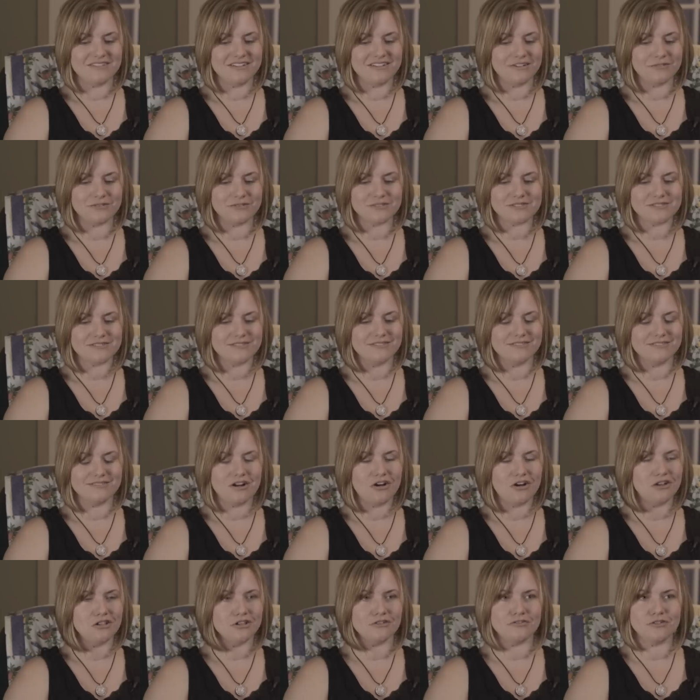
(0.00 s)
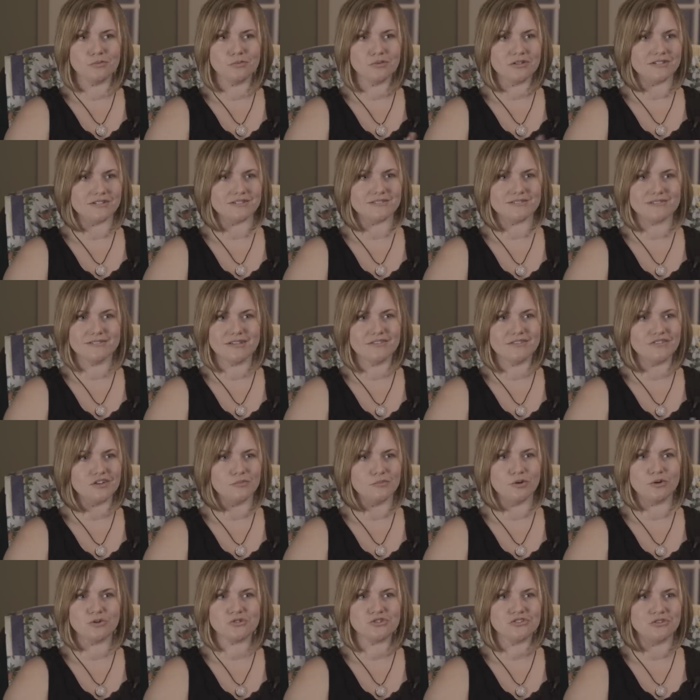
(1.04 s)
It was all over the place. Every
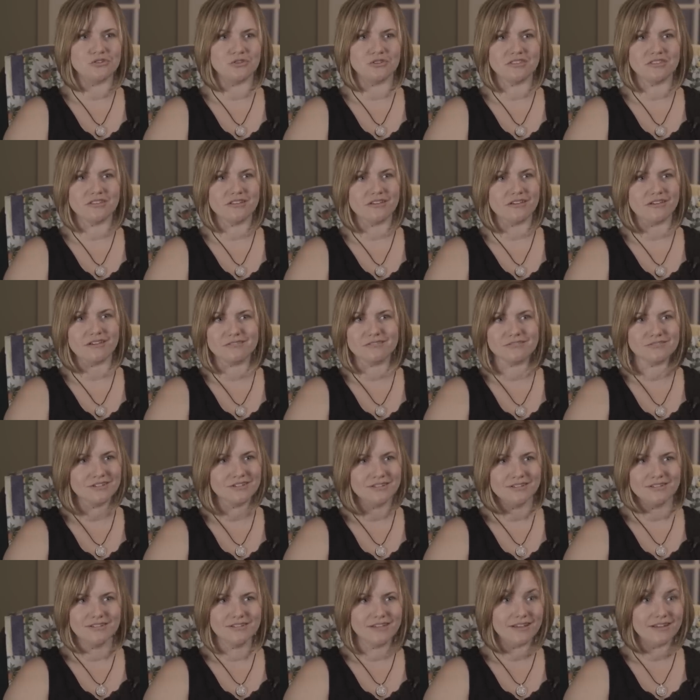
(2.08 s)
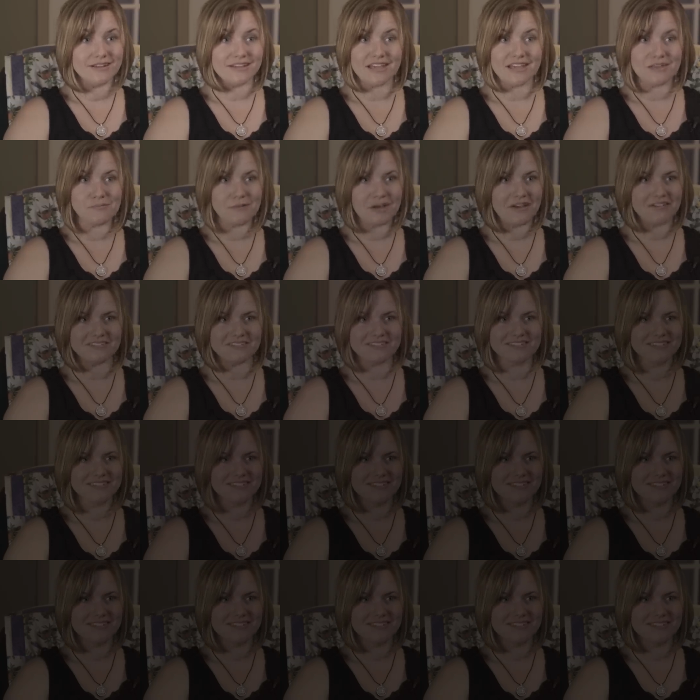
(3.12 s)
emotion you could think of kind of came out.